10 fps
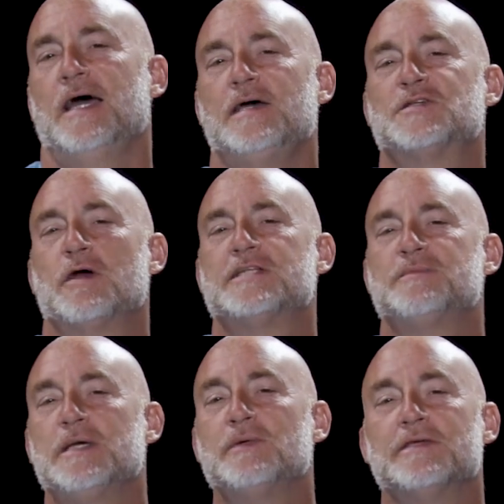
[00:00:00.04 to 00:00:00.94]
Hey, it's great
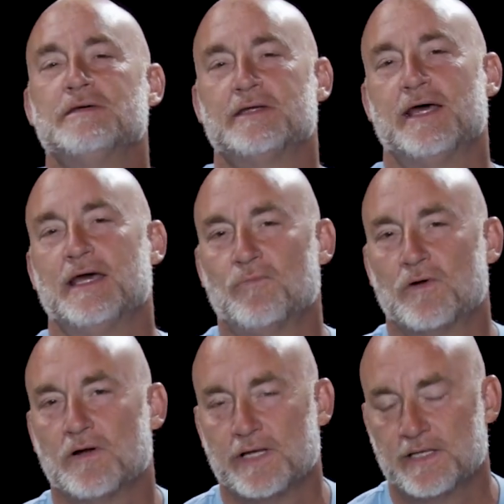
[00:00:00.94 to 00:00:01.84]
to be with you today.
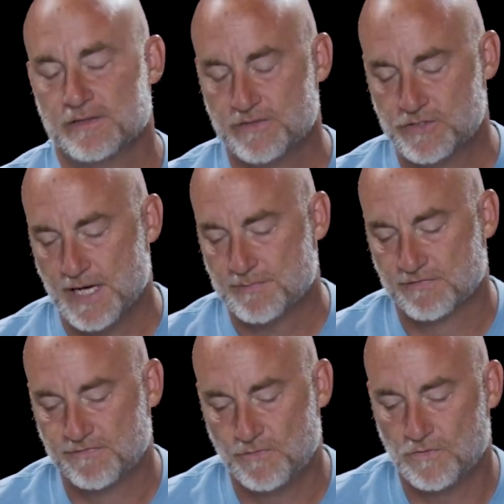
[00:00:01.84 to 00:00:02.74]
We're in Luke
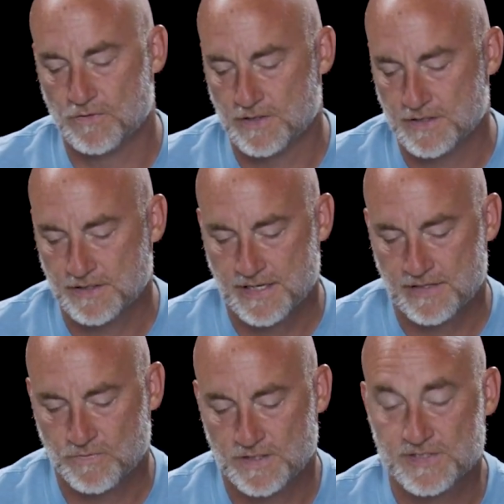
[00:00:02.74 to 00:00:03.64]
chapter 4,
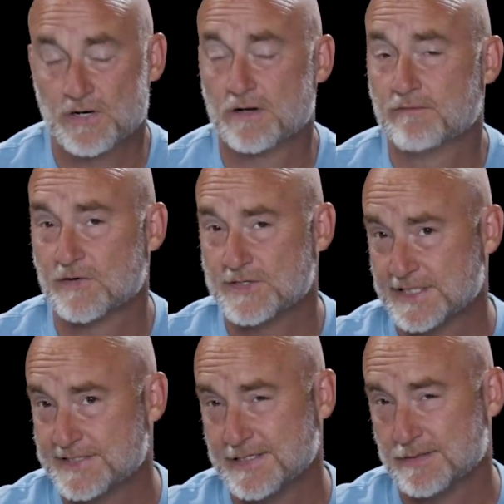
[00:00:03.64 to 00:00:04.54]
and we're going to start in verse
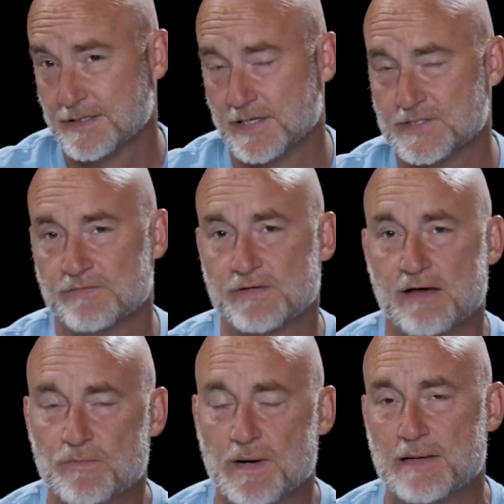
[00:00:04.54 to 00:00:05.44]
16 today. So if you
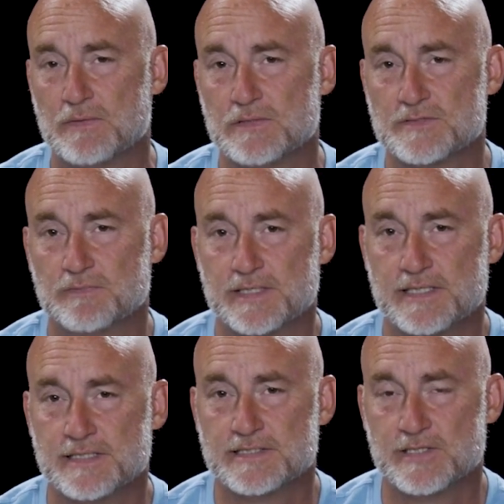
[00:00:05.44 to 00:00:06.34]
have your Bibles,
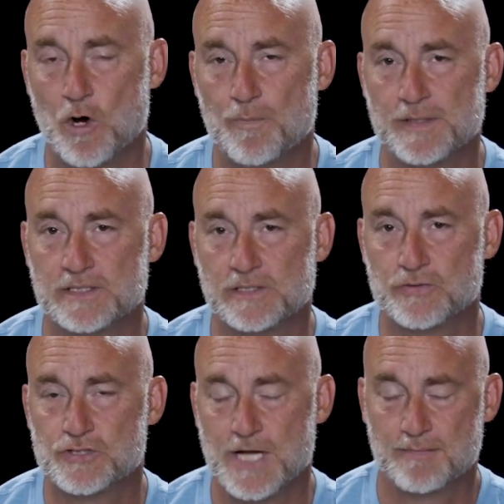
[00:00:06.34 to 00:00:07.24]
please open to
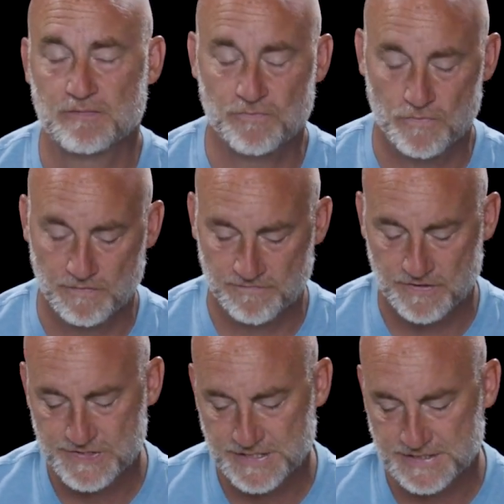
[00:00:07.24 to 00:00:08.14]
Luke chapter 4,
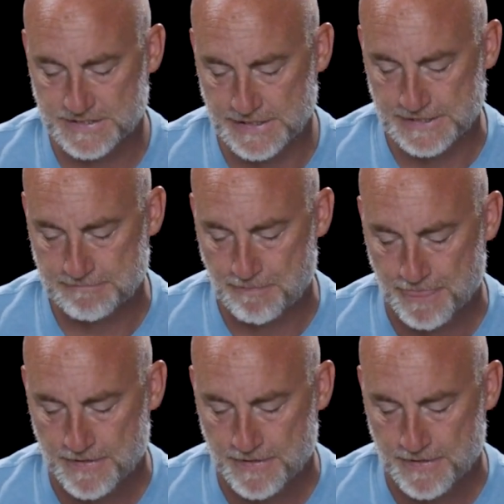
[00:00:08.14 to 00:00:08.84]
verse 16,